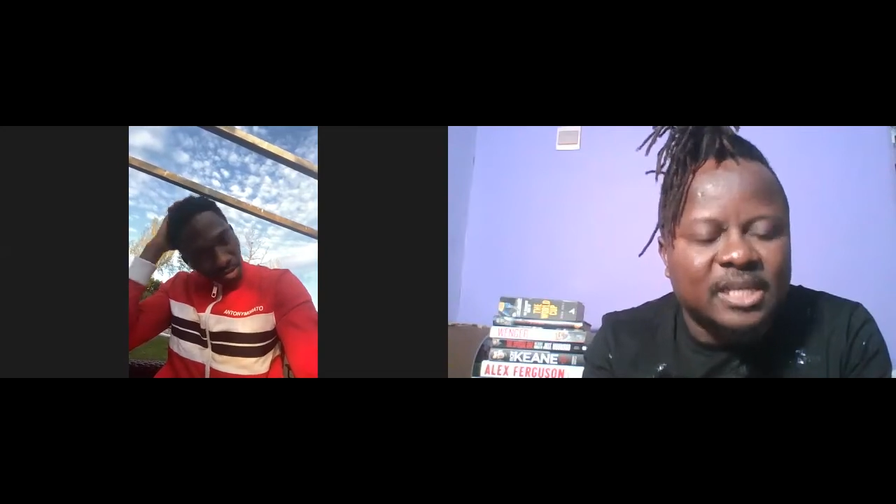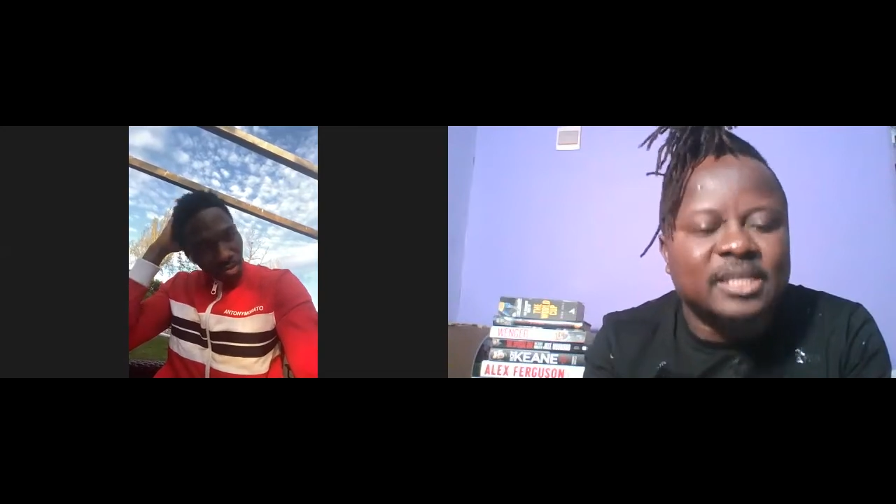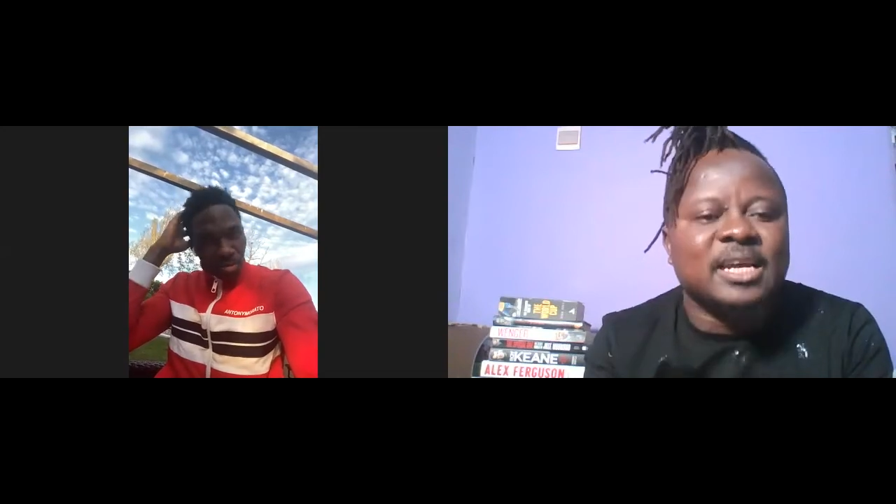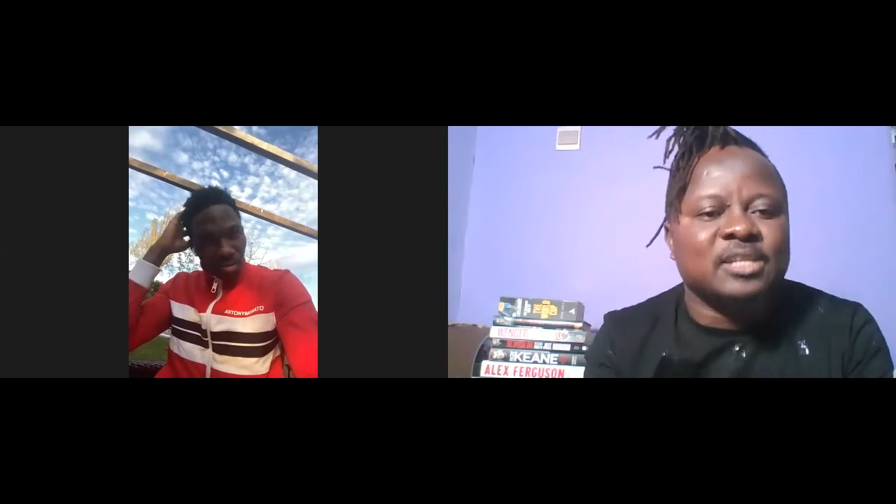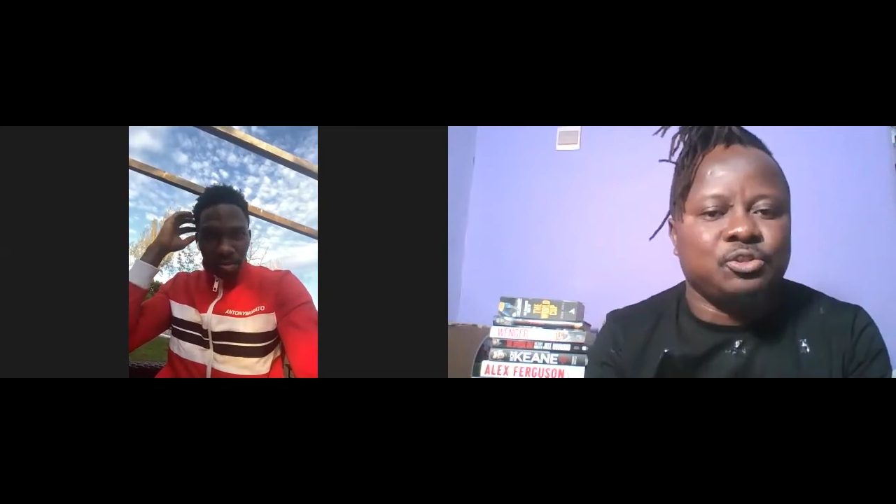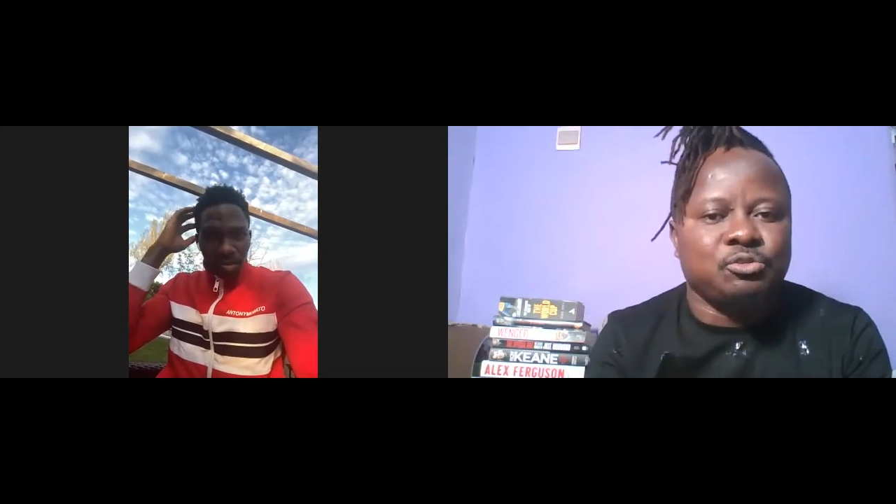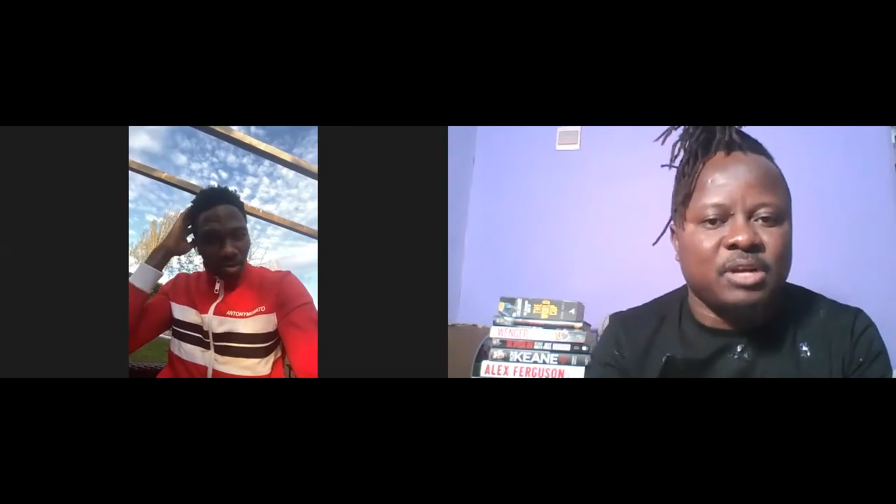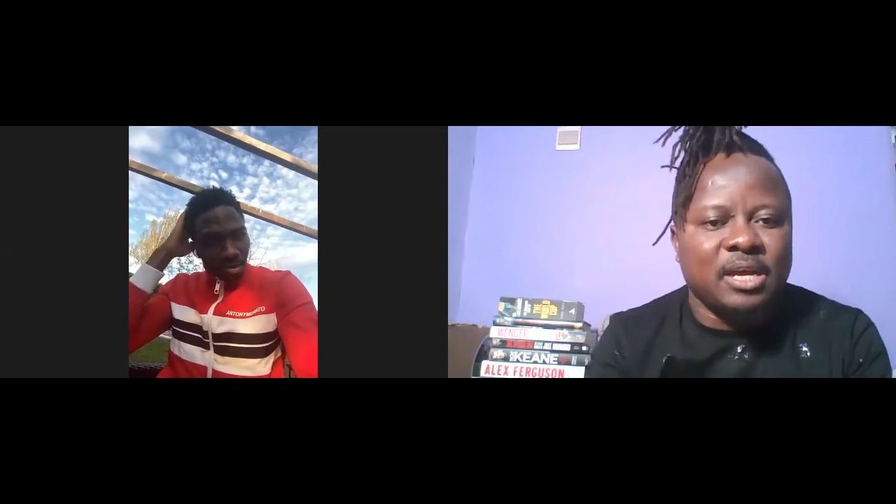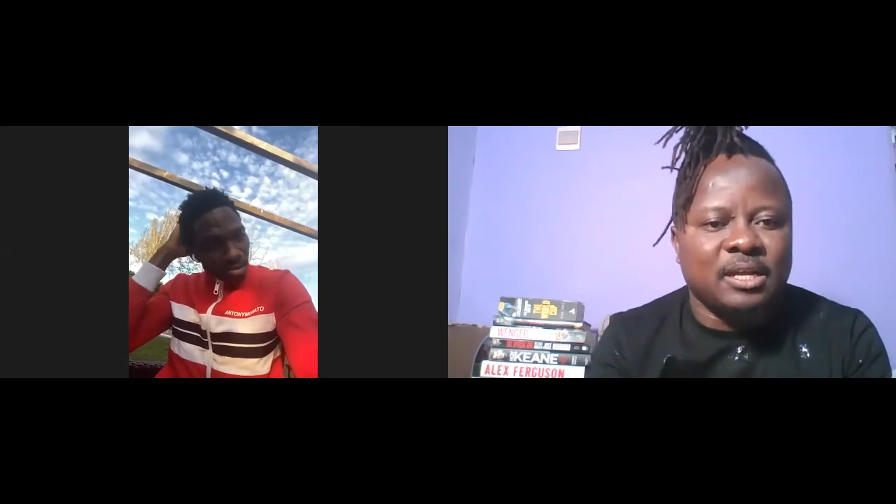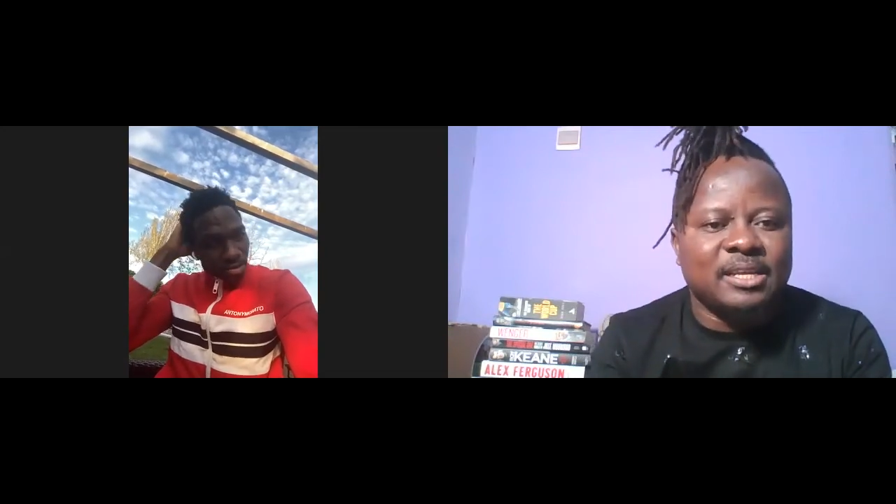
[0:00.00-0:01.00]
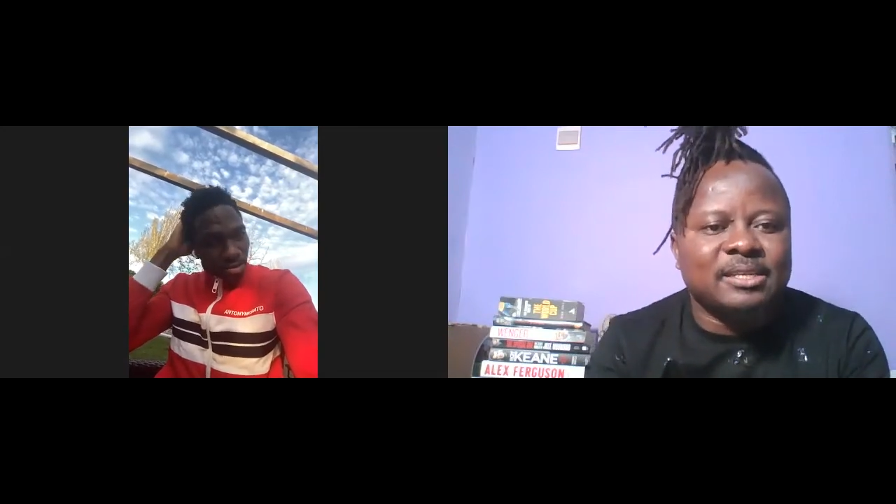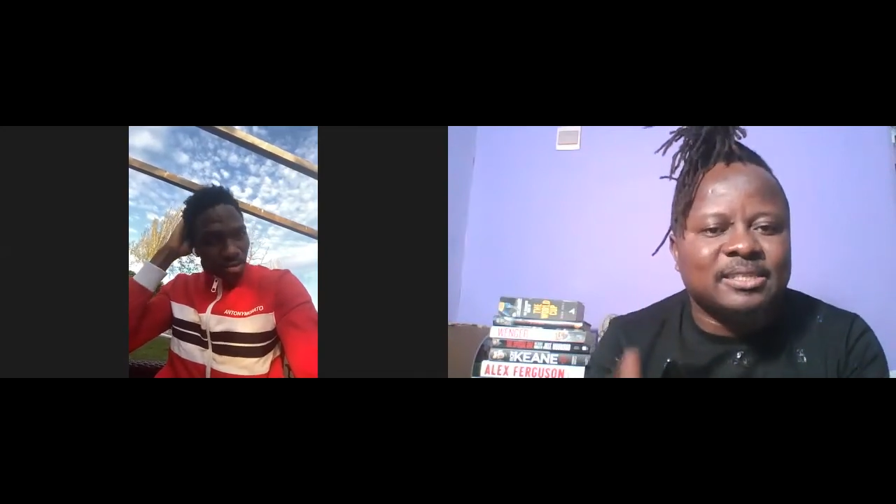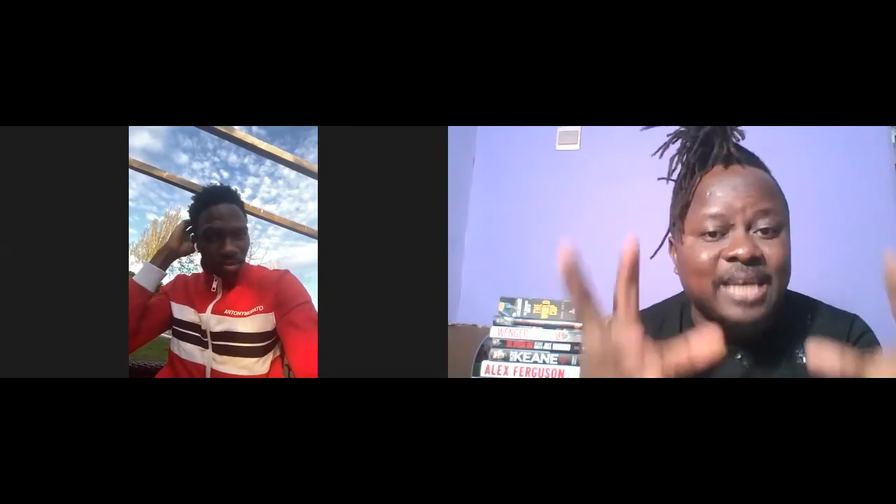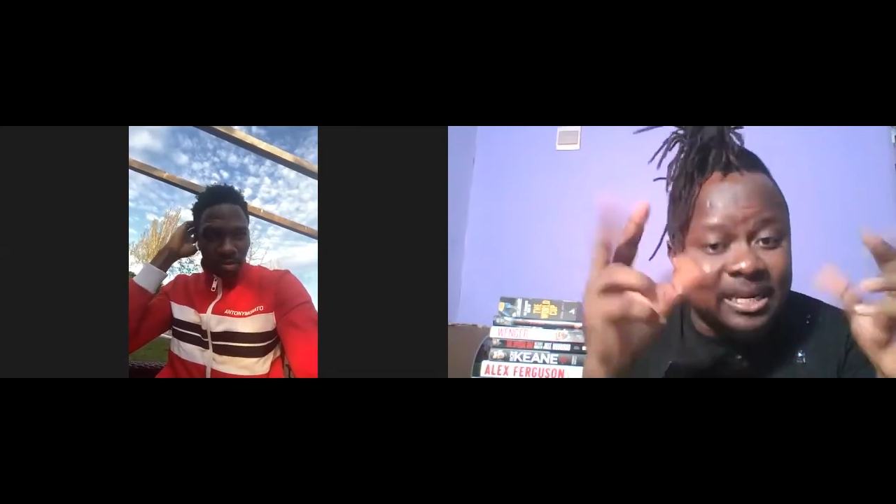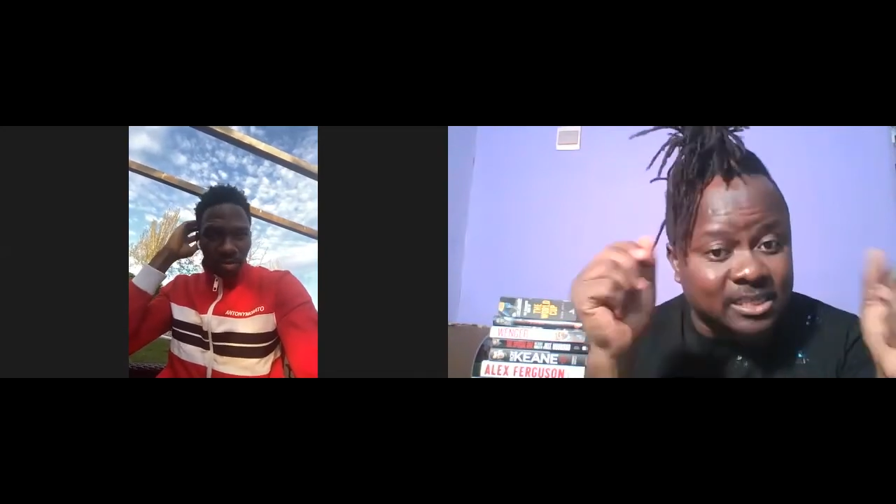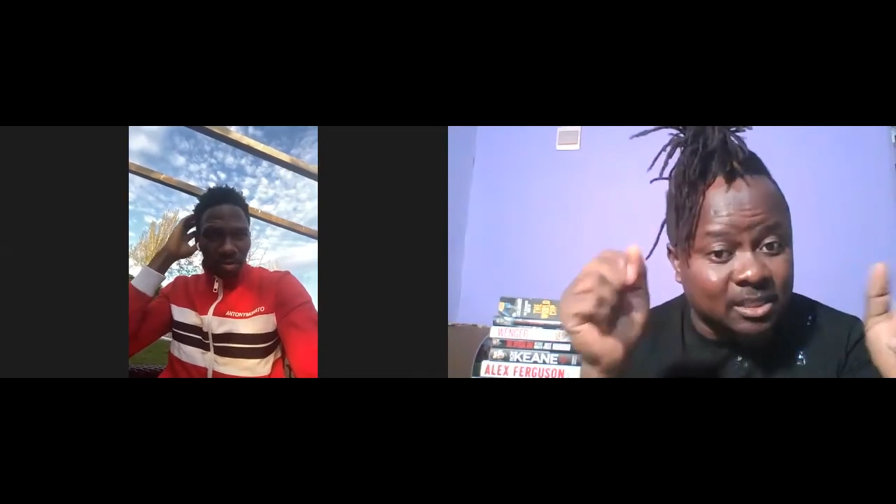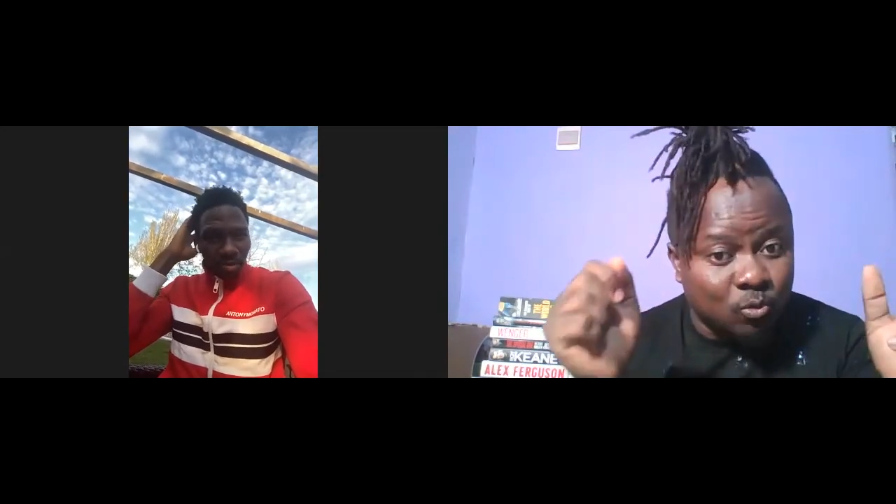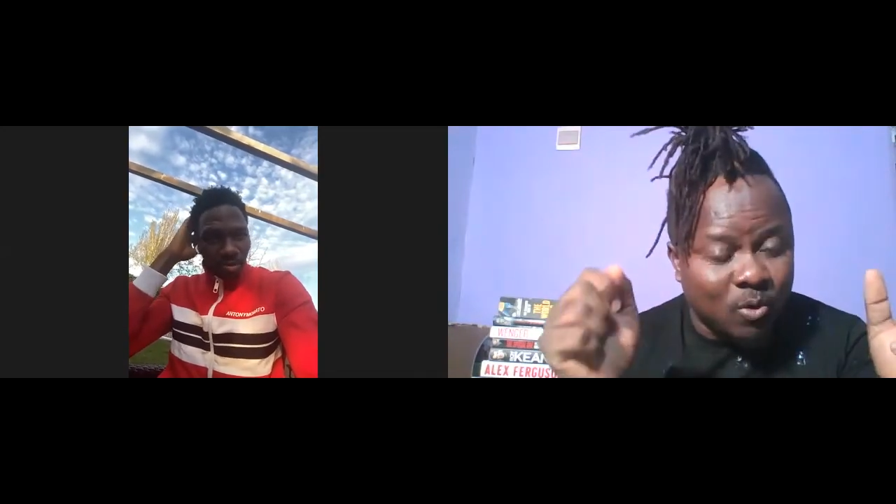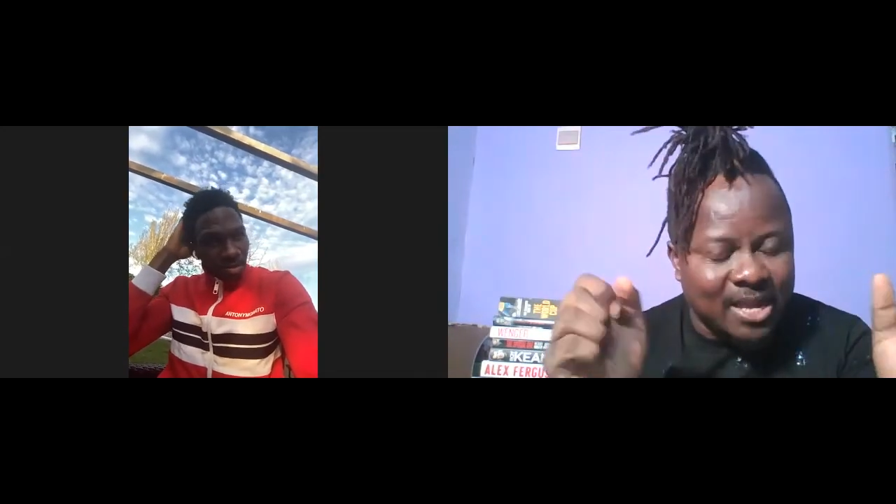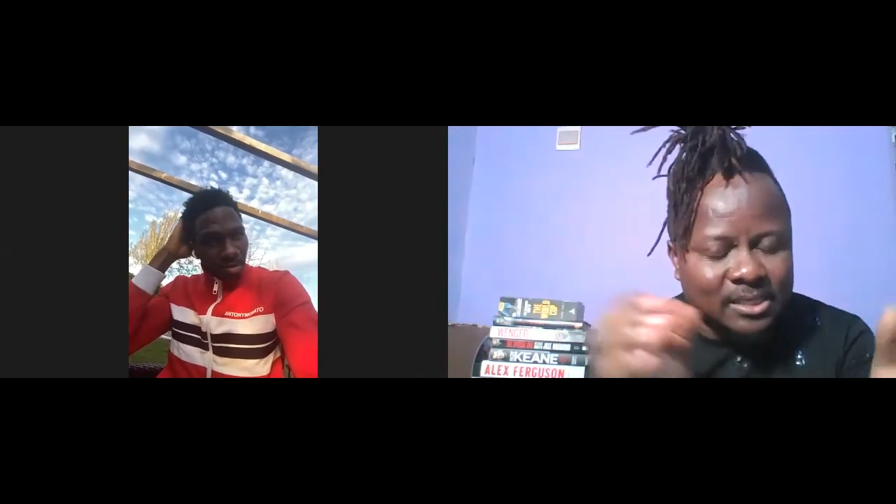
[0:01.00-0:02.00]
in Nigeria,
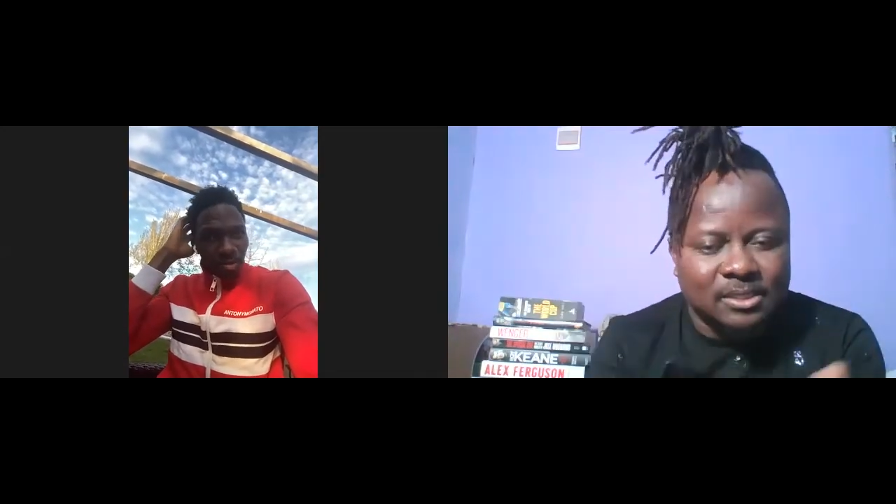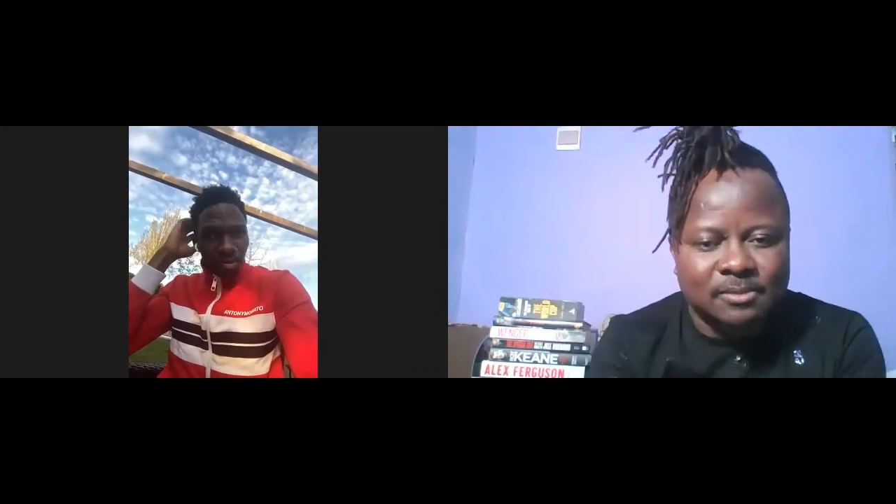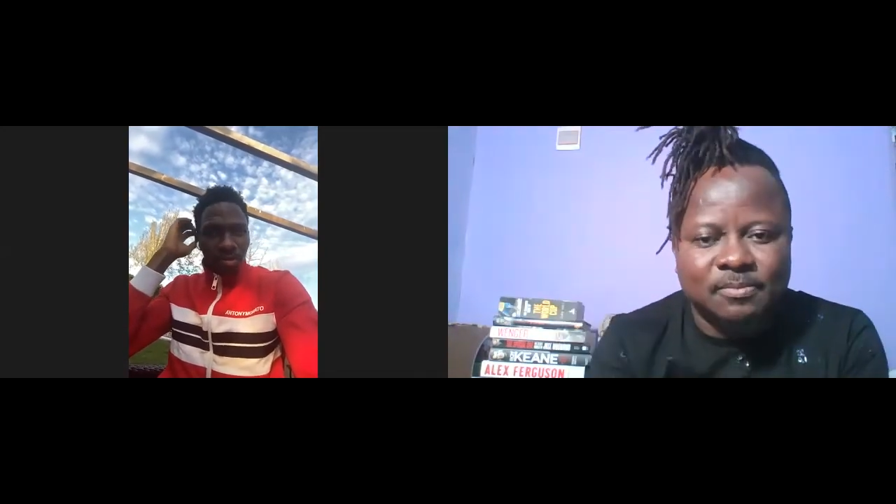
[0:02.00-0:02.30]
tactics-wise.